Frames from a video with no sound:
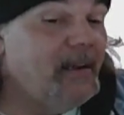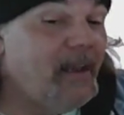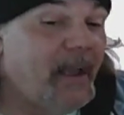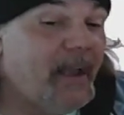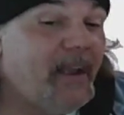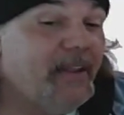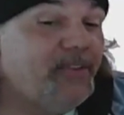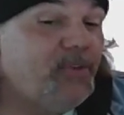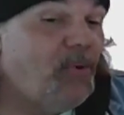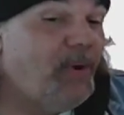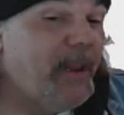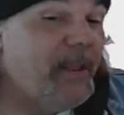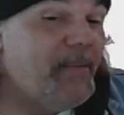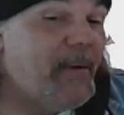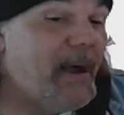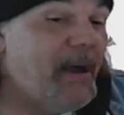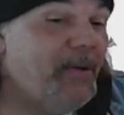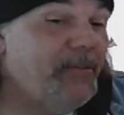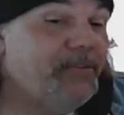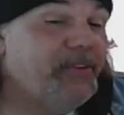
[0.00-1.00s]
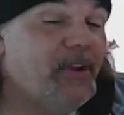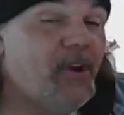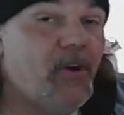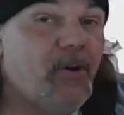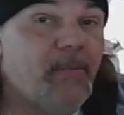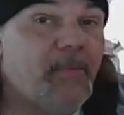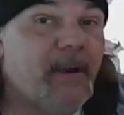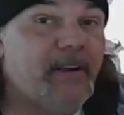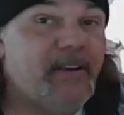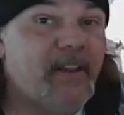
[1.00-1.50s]
I got 20 miles to go
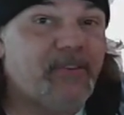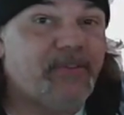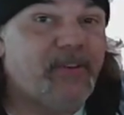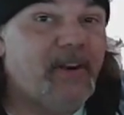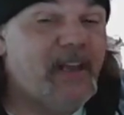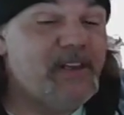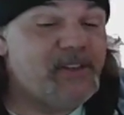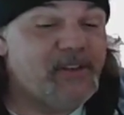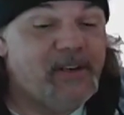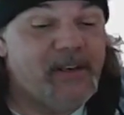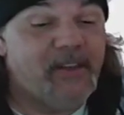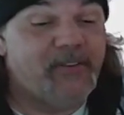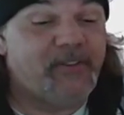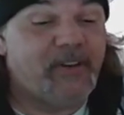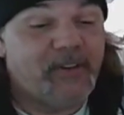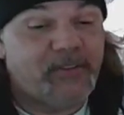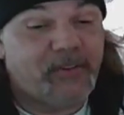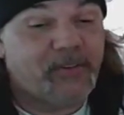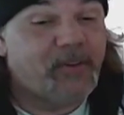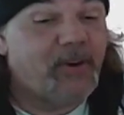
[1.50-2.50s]
to my destination, and it says it's